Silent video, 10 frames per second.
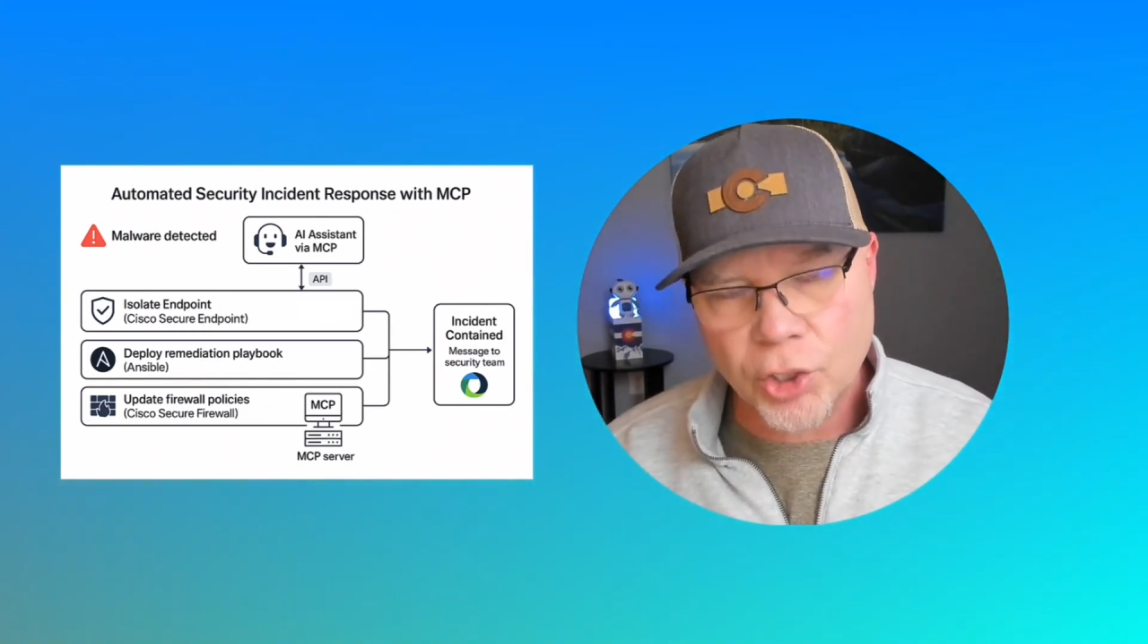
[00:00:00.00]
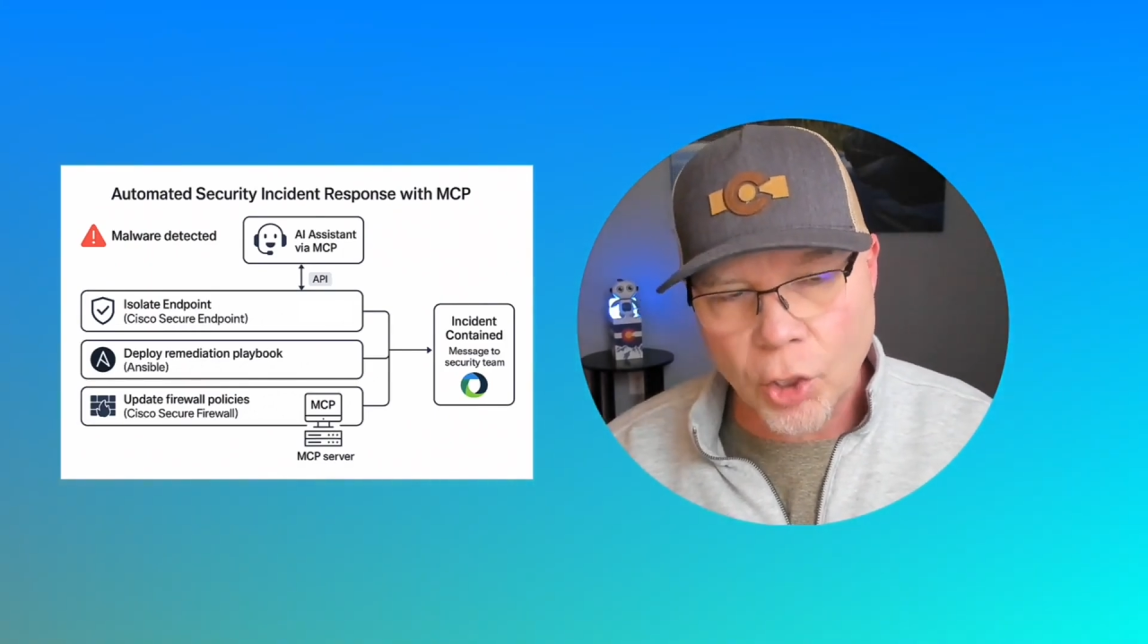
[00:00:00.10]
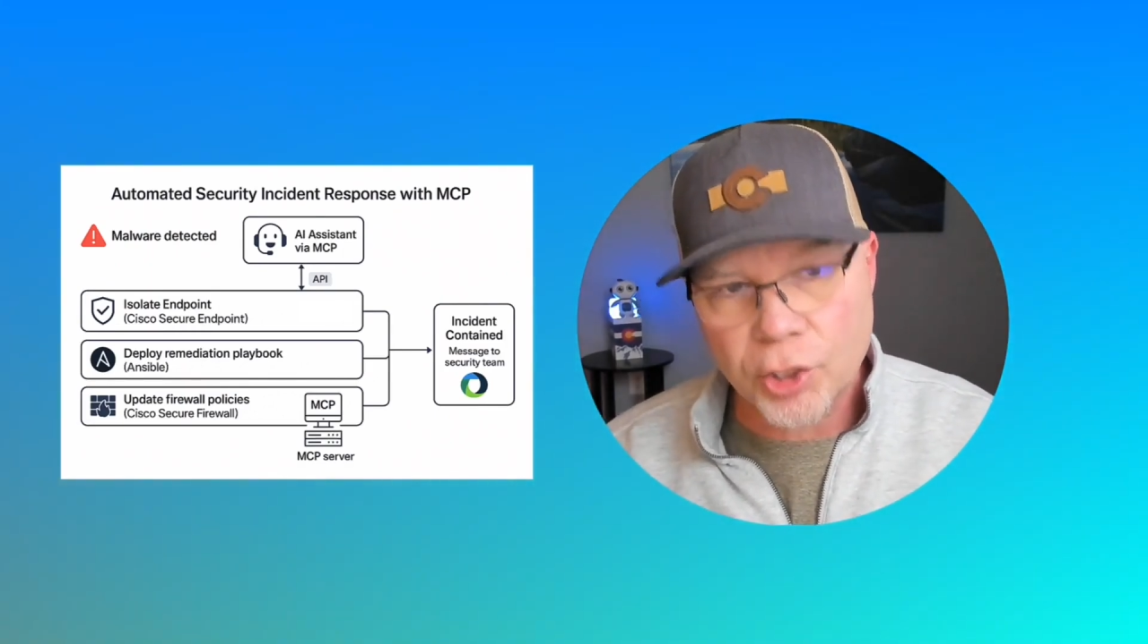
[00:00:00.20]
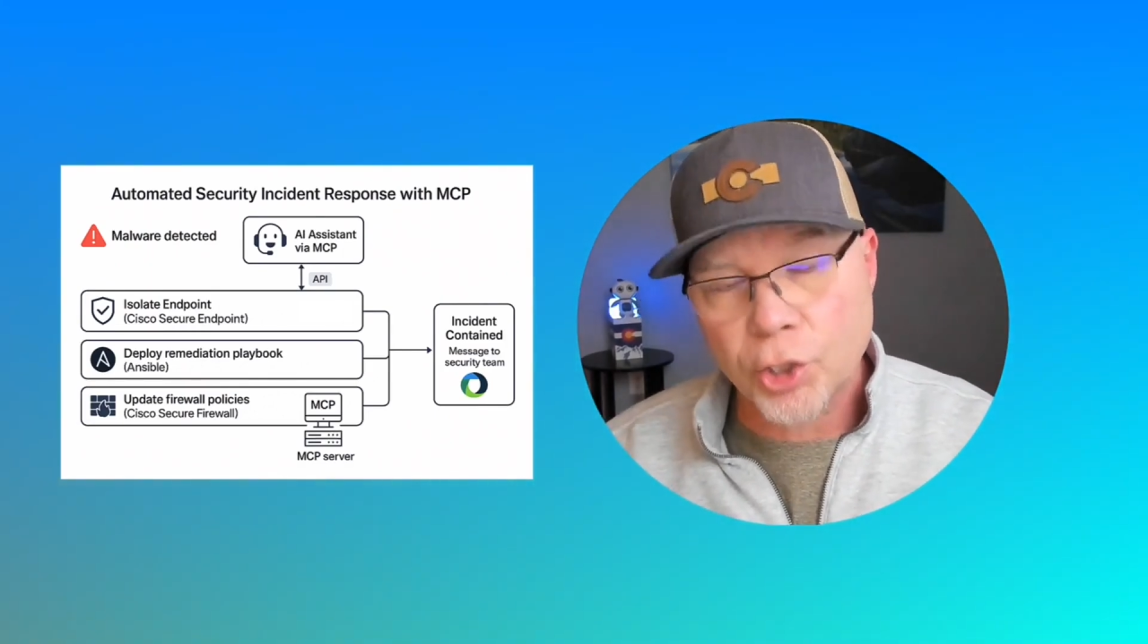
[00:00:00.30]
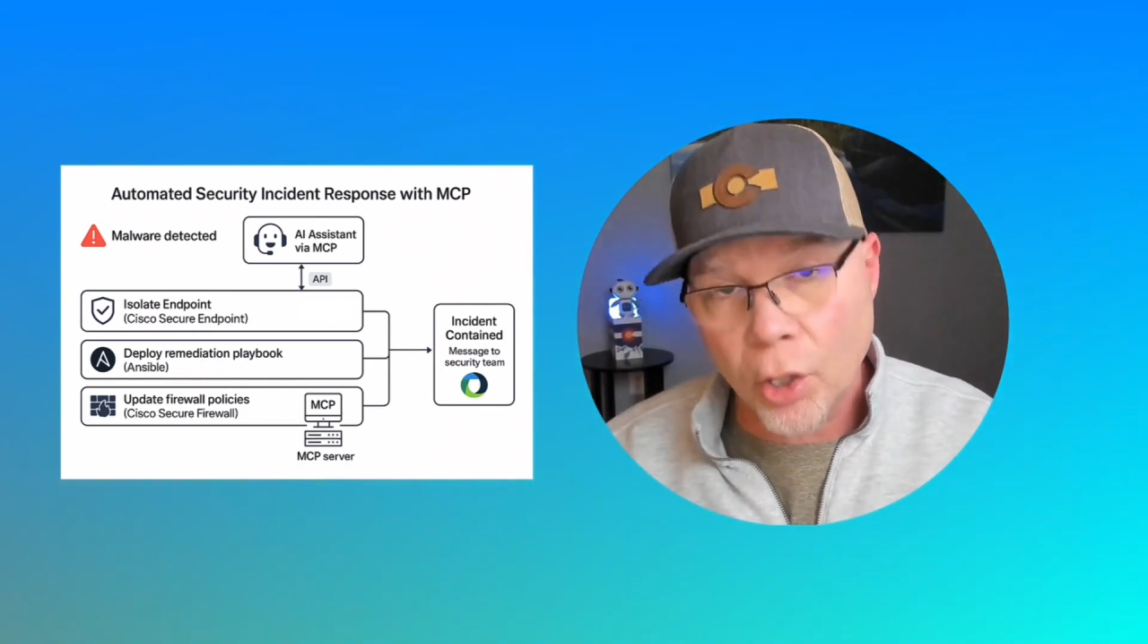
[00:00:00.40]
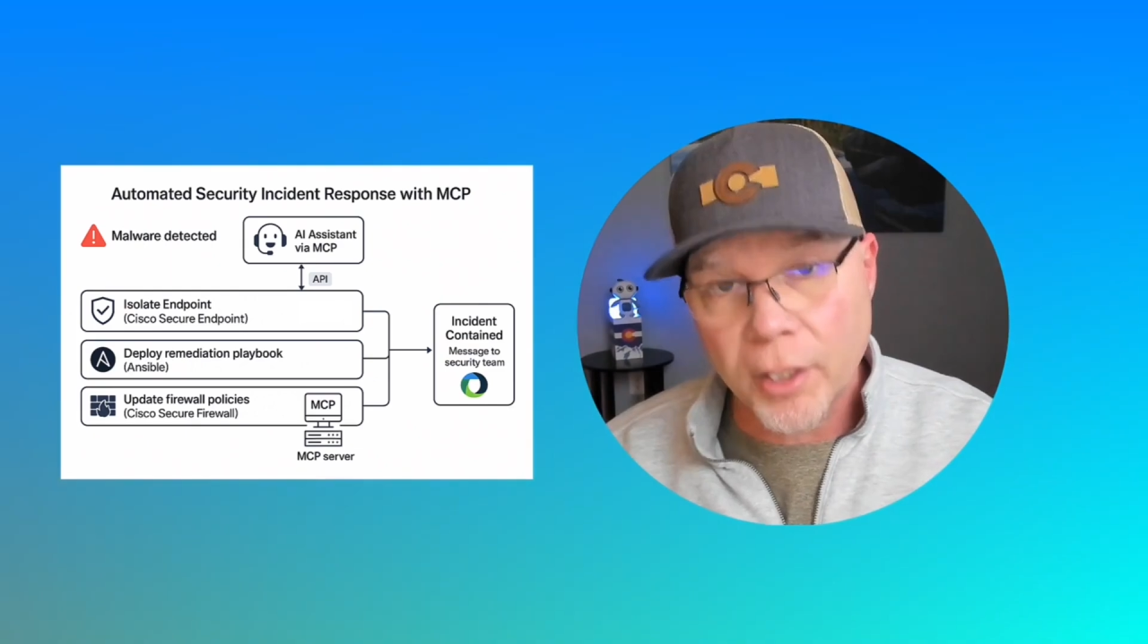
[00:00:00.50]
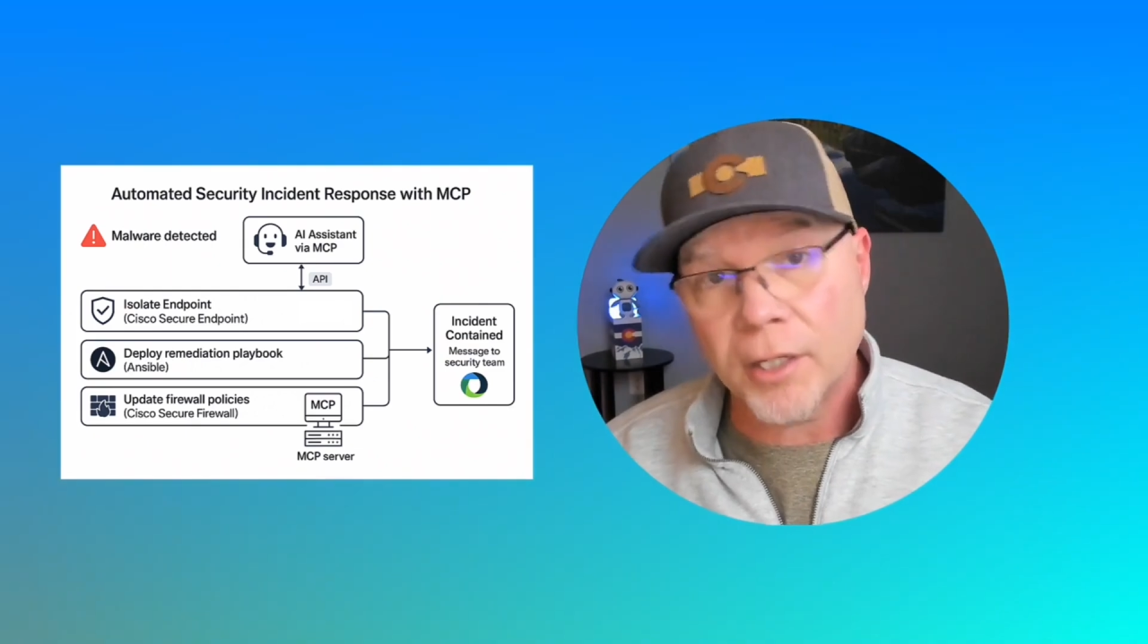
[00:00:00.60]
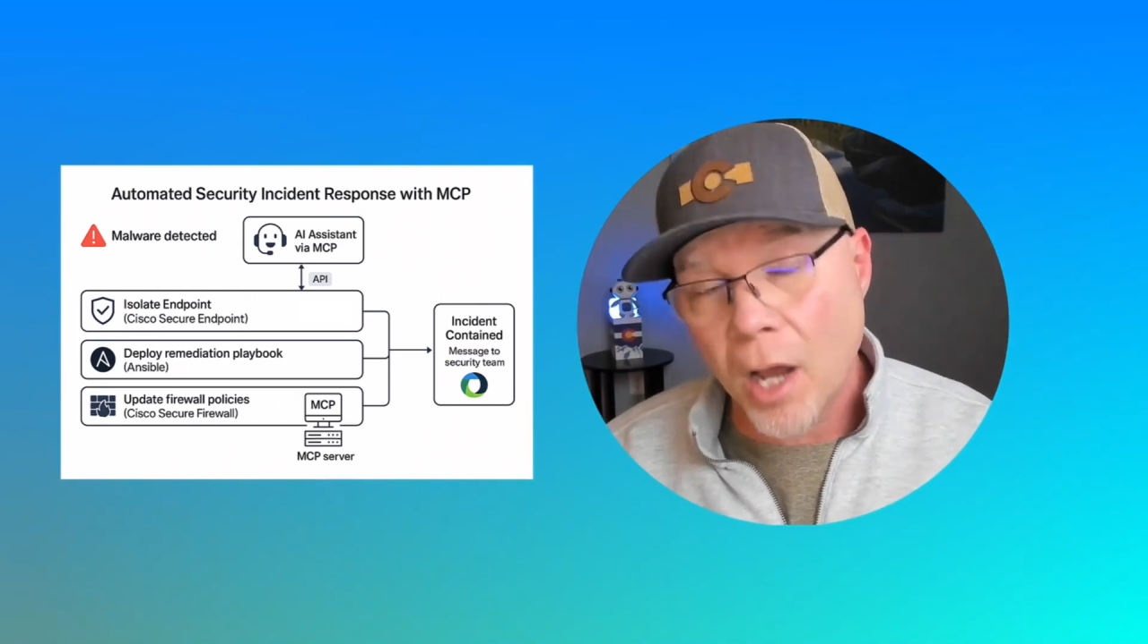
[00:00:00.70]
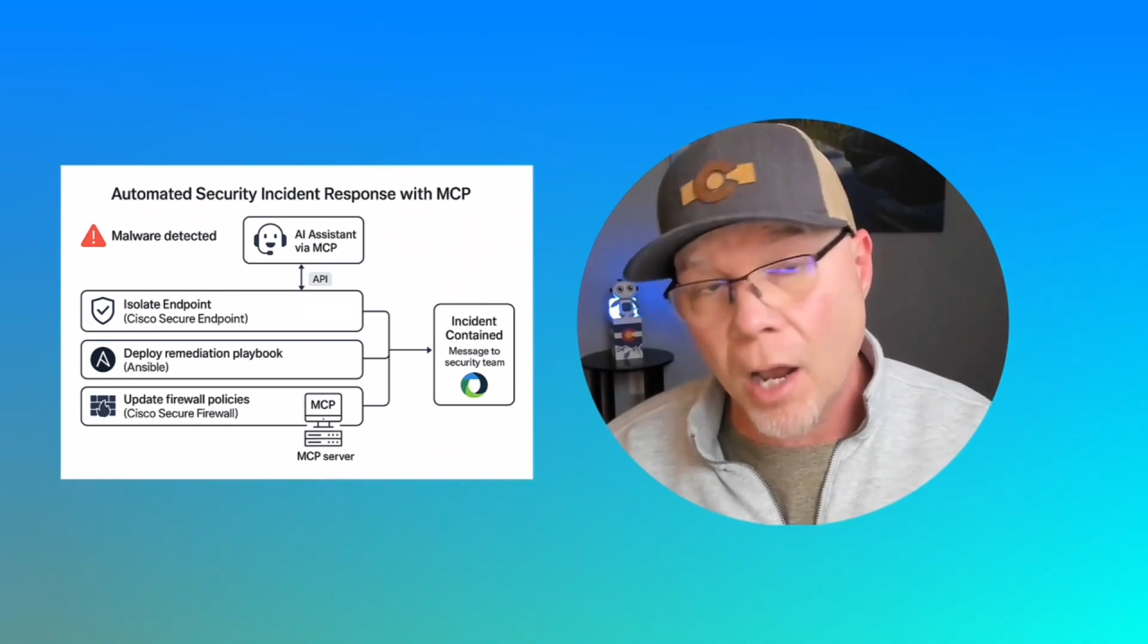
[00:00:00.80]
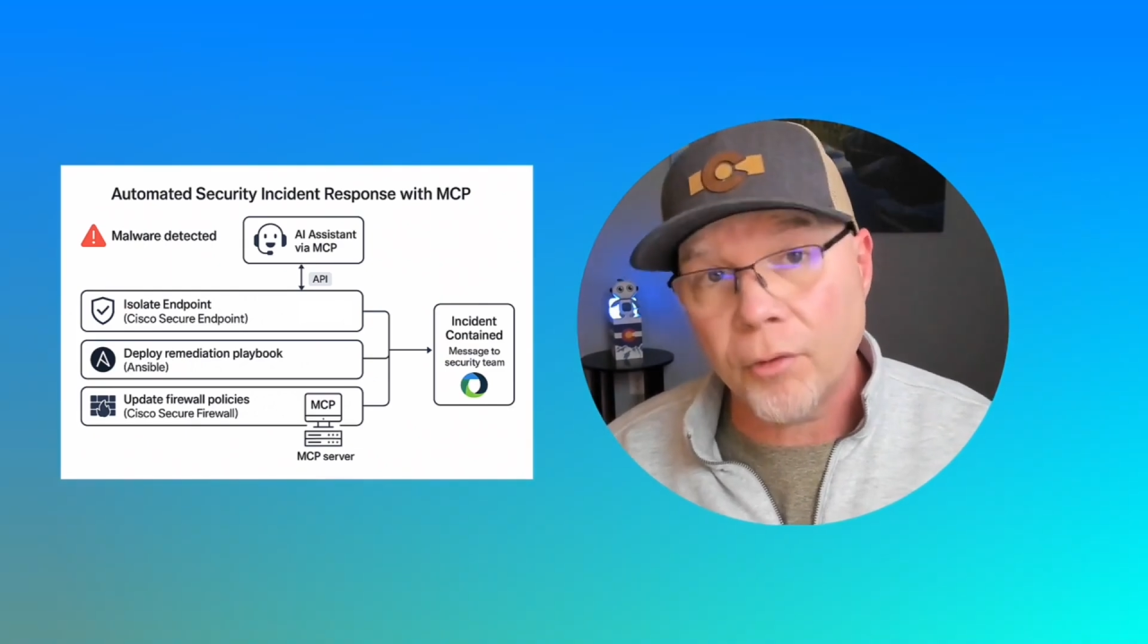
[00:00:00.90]
starts
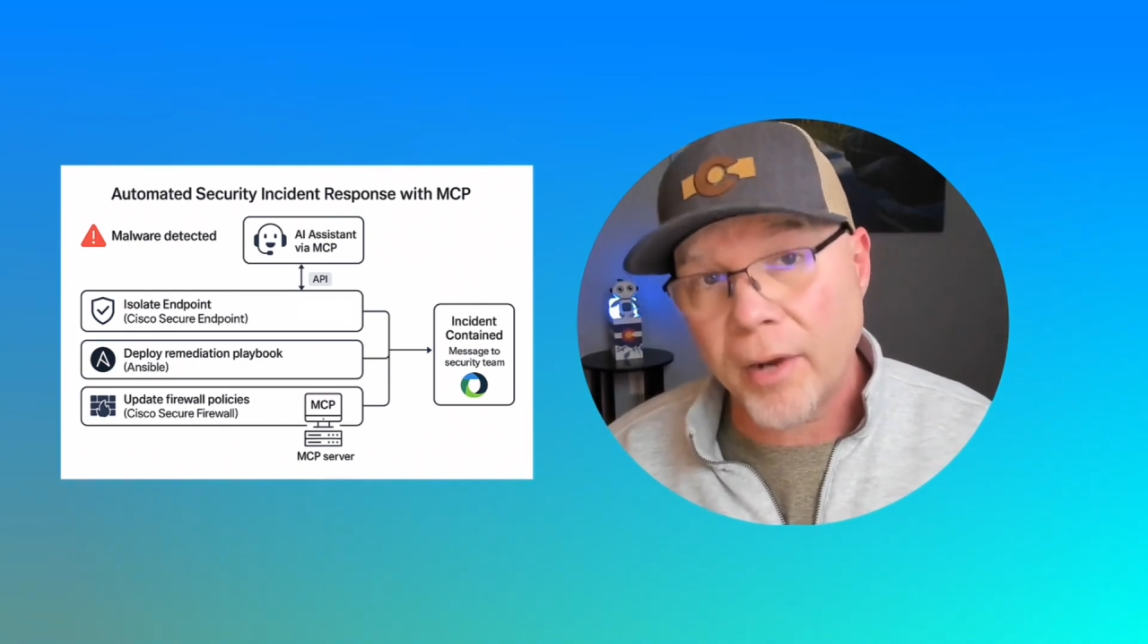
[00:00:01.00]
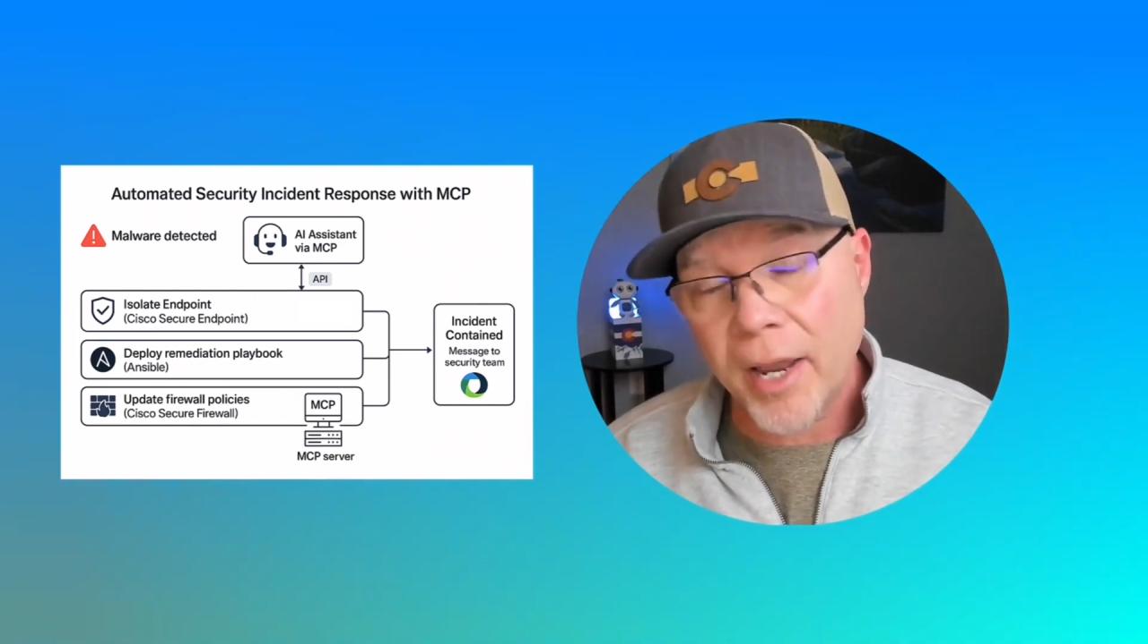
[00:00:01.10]
talking to other